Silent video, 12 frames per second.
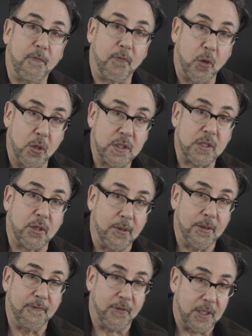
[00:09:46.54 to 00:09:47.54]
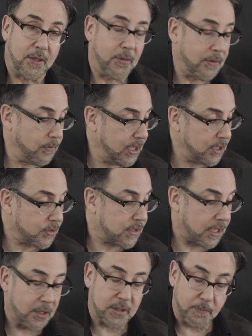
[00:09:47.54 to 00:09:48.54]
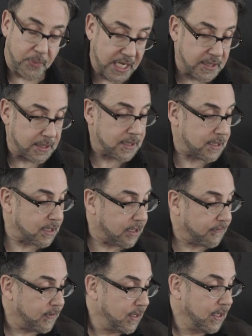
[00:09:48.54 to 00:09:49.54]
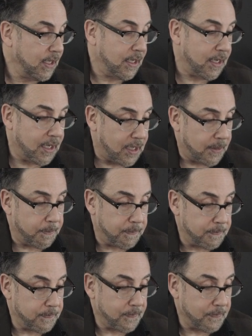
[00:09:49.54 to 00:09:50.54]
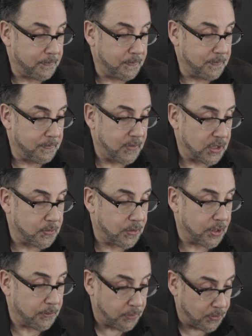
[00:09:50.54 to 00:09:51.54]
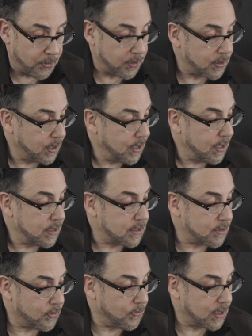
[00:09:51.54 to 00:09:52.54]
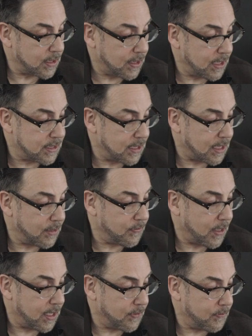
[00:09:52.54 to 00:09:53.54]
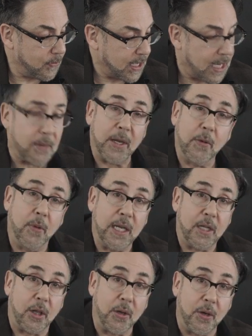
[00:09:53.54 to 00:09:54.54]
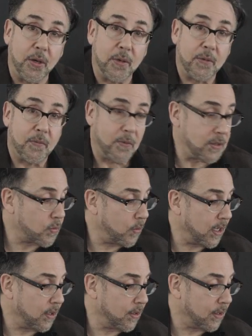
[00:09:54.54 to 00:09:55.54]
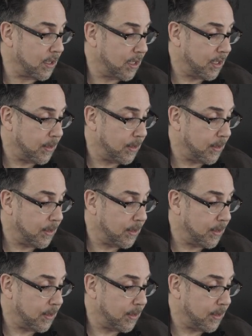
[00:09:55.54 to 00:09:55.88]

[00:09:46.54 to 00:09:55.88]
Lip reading: 1st, 3rd, and 5th note of the major scale. It's basic stuff, but it's really important. So one of the things that I went out of my way to learn was where